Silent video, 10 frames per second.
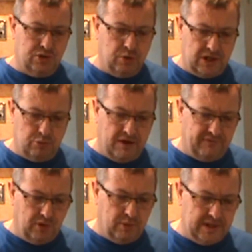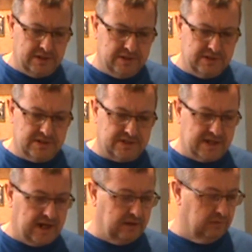quick flowing
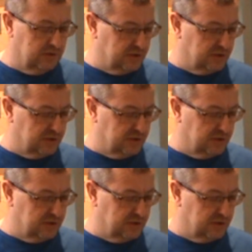style.